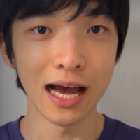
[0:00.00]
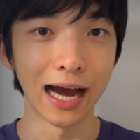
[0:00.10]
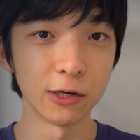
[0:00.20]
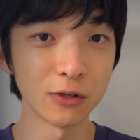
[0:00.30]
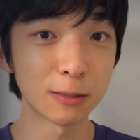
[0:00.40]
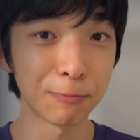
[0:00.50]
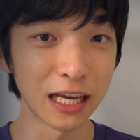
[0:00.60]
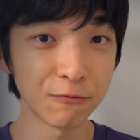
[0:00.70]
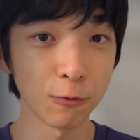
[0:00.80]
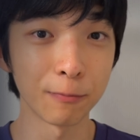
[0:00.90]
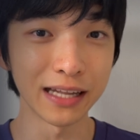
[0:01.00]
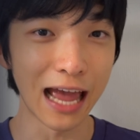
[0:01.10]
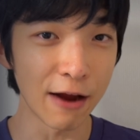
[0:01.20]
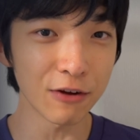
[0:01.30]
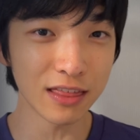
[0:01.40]
I know it's painful, but
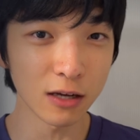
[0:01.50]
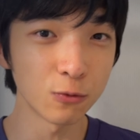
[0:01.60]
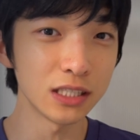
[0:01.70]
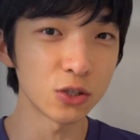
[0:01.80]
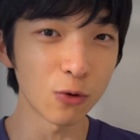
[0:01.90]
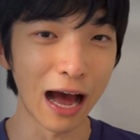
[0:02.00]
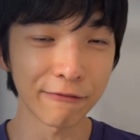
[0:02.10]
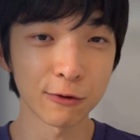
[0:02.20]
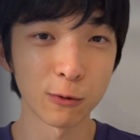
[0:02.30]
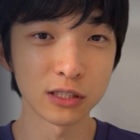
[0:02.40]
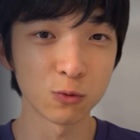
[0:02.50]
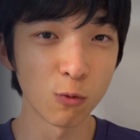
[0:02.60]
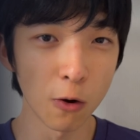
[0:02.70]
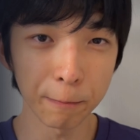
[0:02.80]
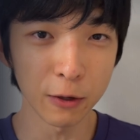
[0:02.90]
everything we do afterwards
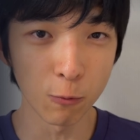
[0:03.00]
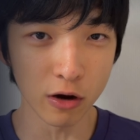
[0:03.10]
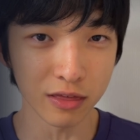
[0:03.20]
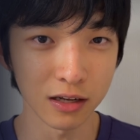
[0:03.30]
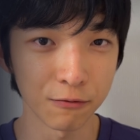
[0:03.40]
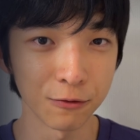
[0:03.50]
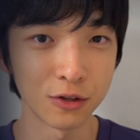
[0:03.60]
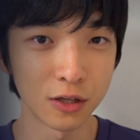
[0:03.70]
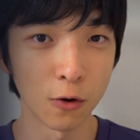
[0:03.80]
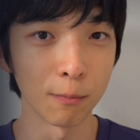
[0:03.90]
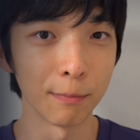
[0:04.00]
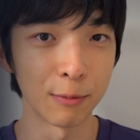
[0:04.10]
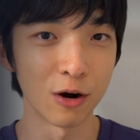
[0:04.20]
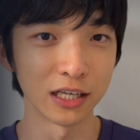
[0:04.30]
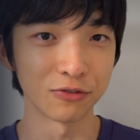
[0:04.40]
won't be worth it if you don't
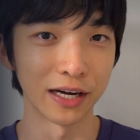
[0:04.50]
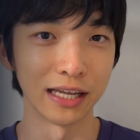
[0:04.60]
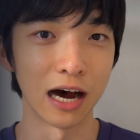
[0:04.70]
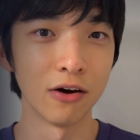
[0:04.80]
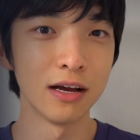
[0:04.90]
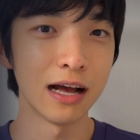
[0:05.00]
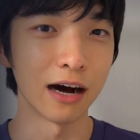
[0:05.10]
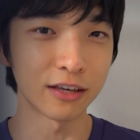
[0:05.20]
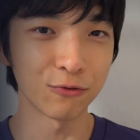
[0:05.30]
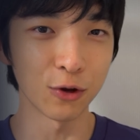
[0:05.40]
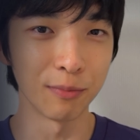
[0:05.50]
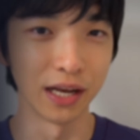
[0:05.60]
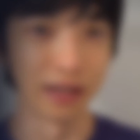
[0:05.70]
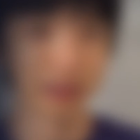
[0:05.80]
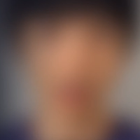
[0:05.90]
memorize right now. I'll give you a minute.